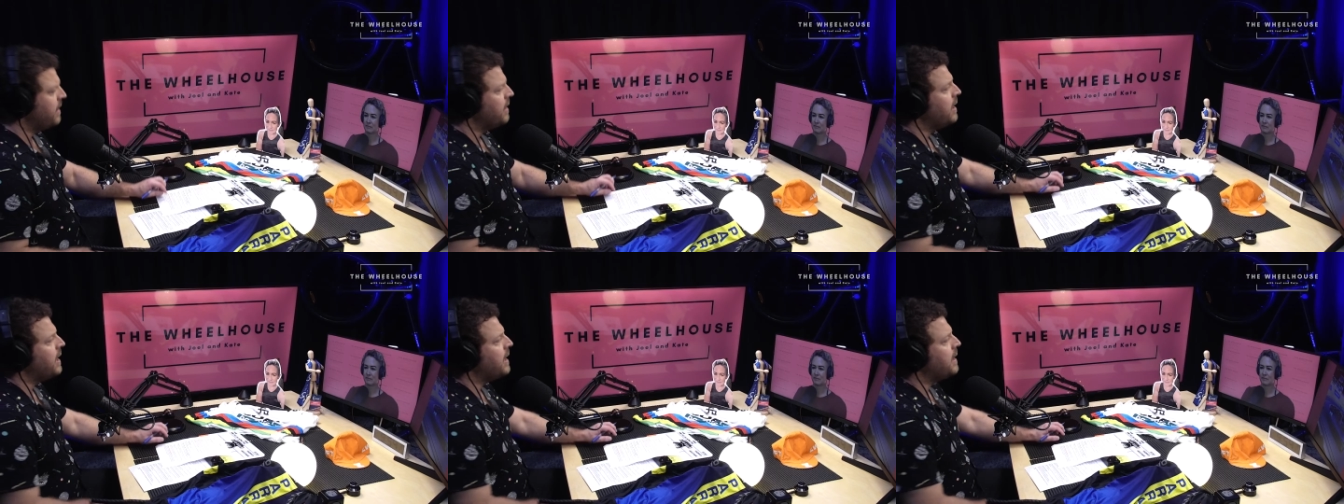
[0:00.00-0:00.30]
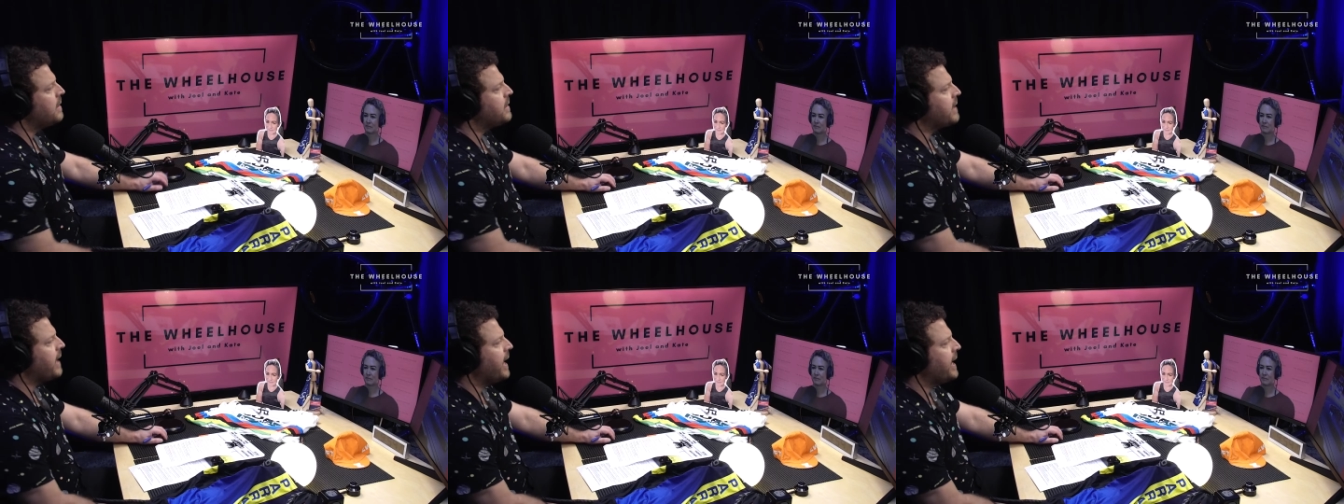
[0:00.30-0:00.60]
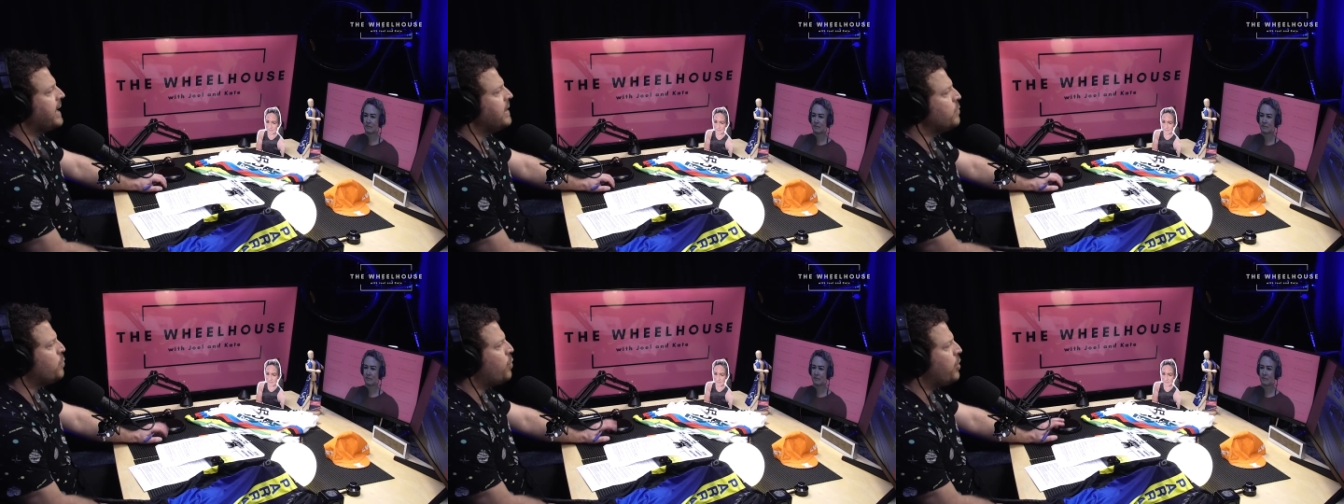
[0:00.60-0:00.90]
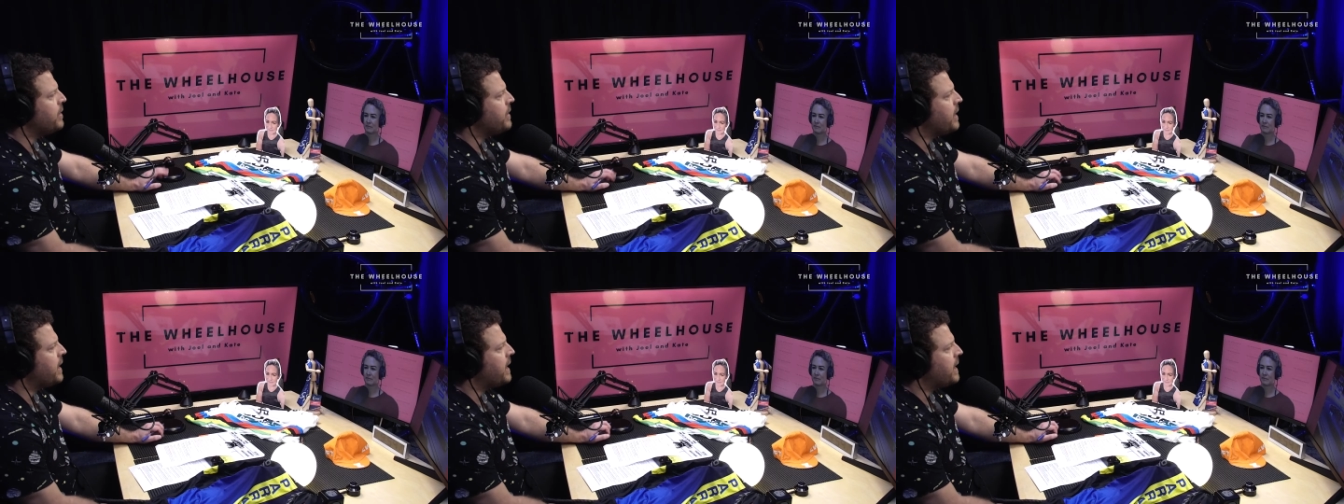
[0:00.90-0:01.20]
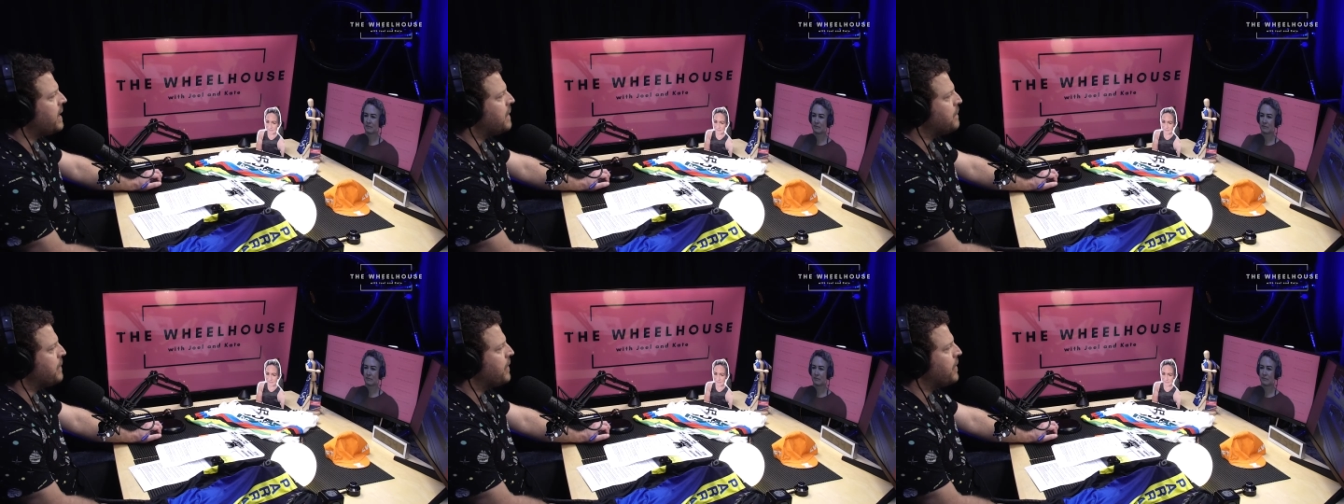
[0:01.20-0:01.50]
uh, Kate, what
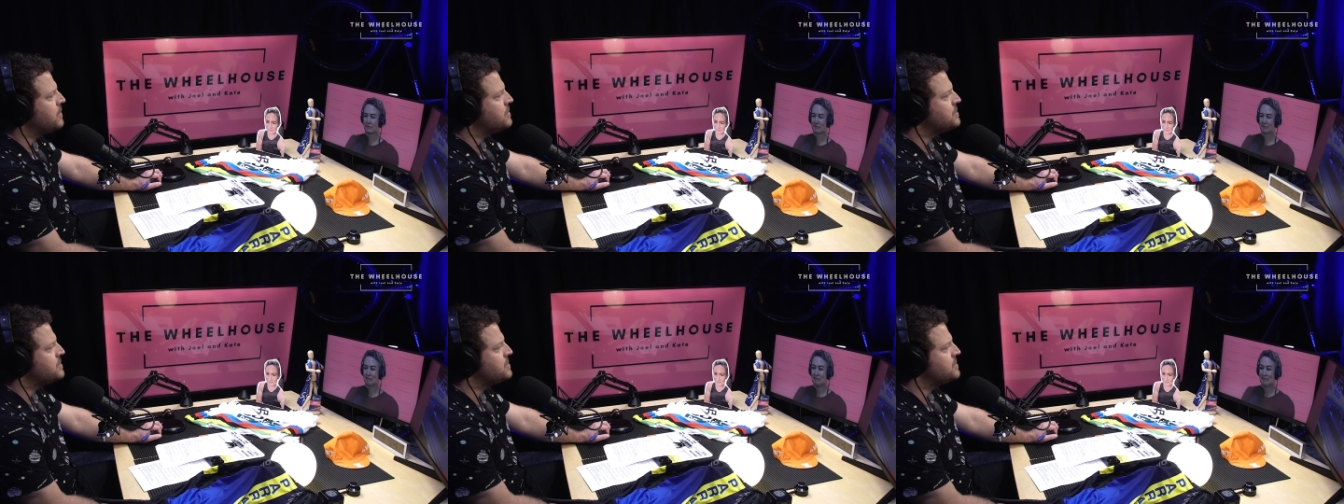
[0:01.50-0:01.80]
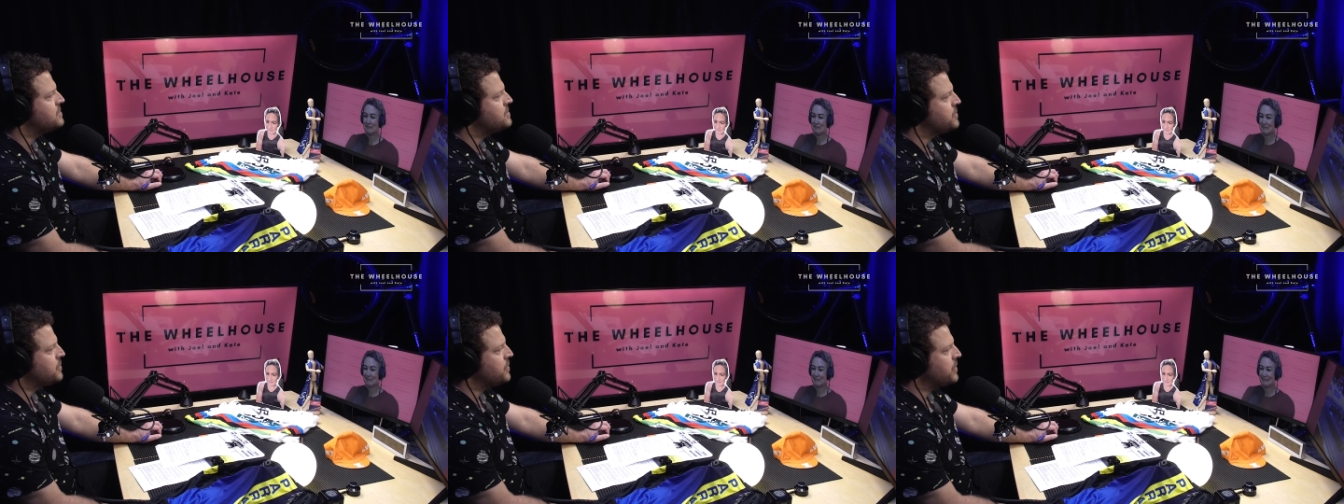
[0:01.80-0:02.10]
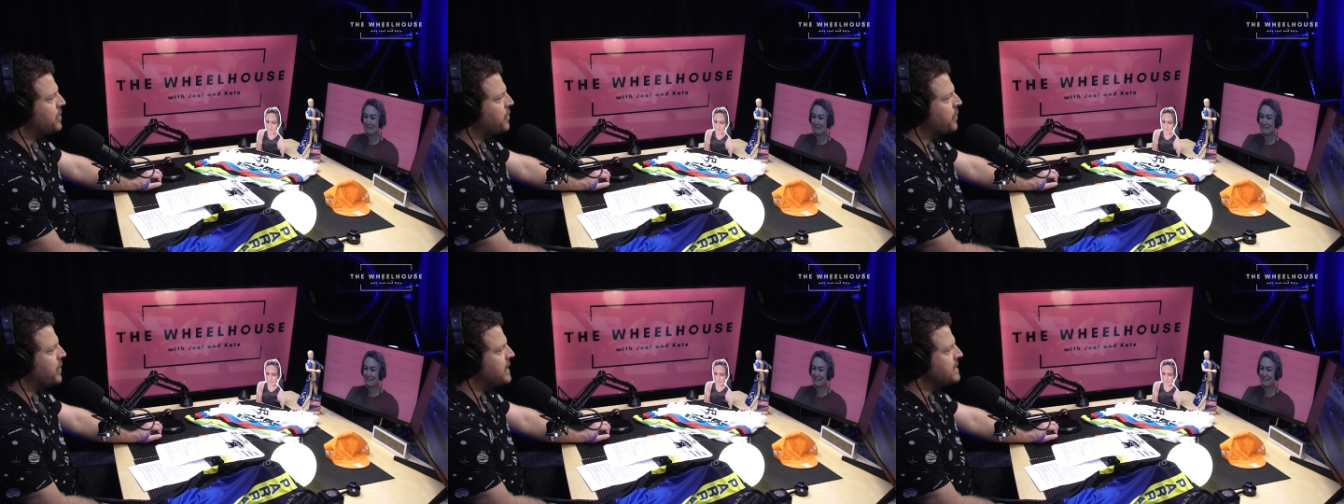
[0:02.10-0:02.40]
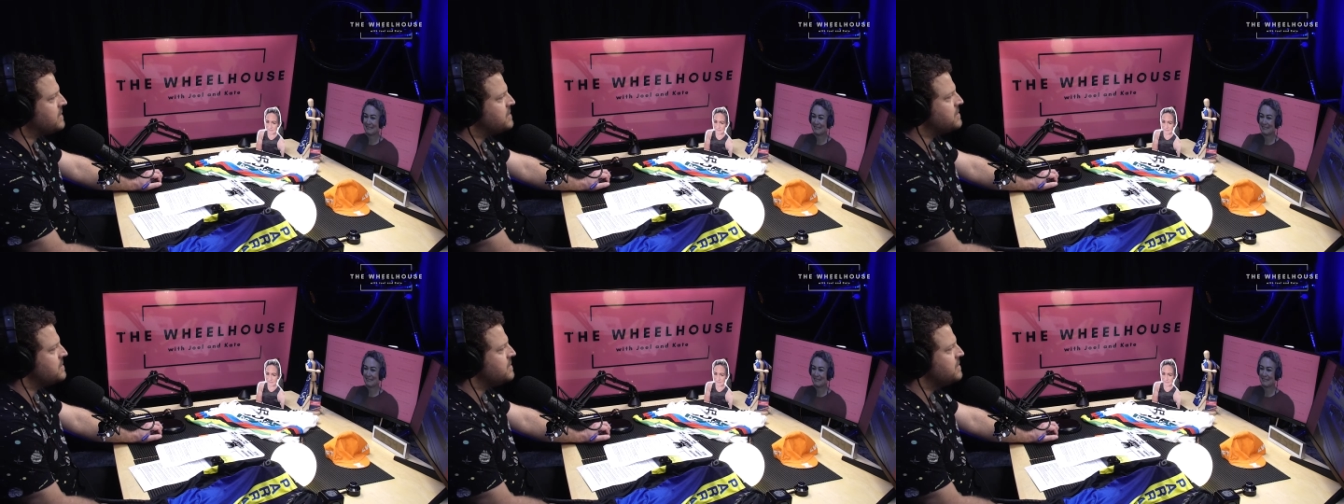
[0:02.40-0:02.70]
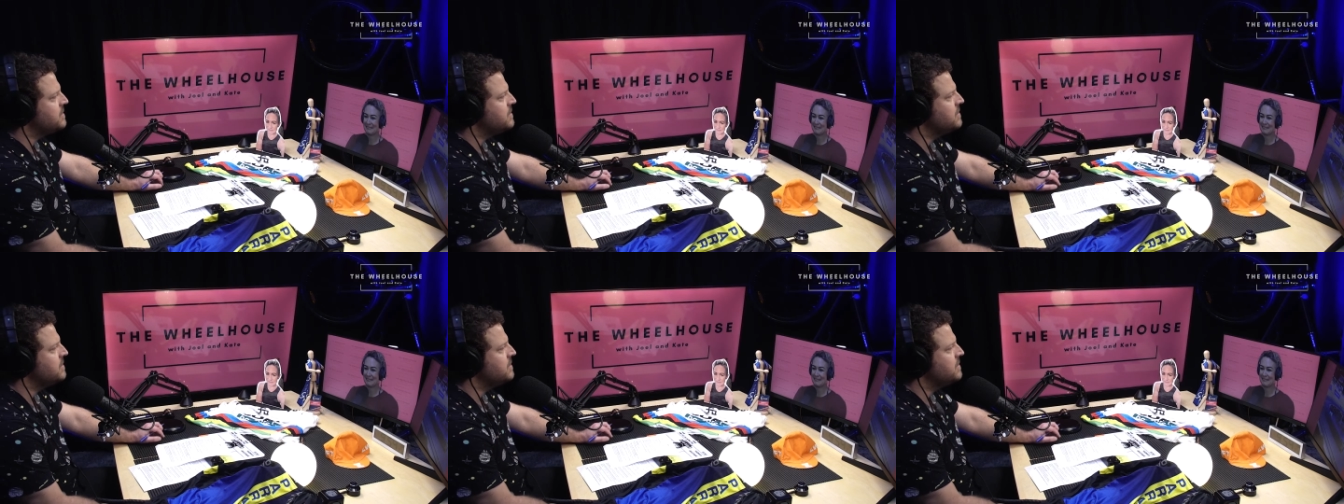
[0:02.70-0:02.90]
are post tour crits?